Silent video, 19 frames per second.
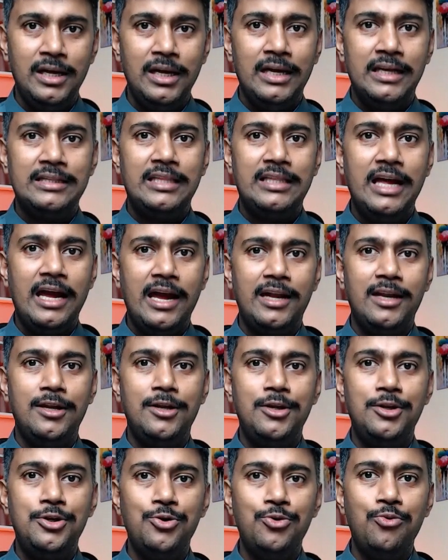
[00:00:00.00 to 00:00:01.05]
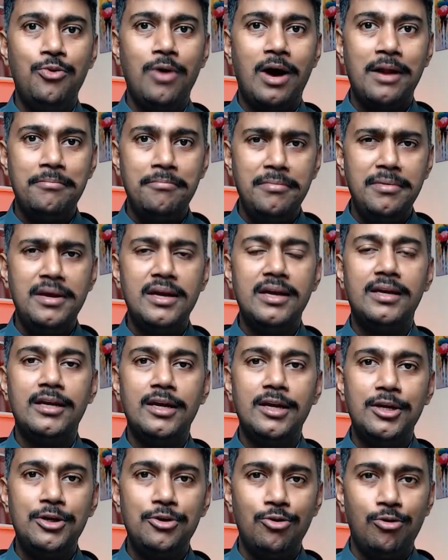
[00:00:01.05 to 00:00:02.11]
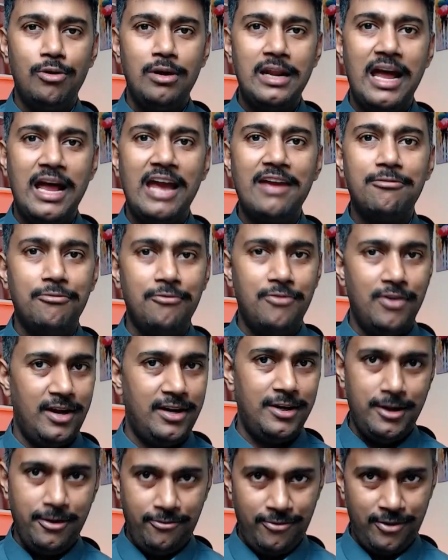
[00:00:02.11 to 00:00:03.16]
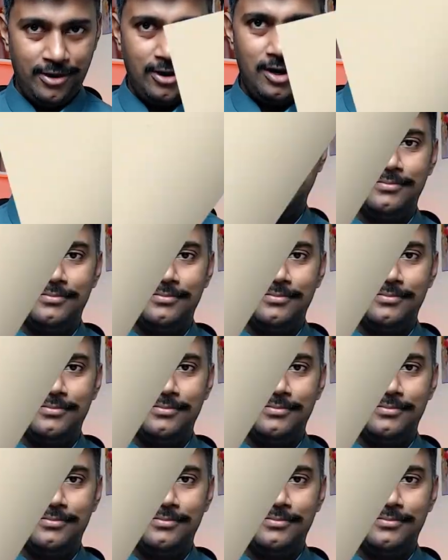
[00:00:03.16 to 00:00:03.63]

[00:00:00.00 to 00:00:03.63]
then you are making your life very difficult.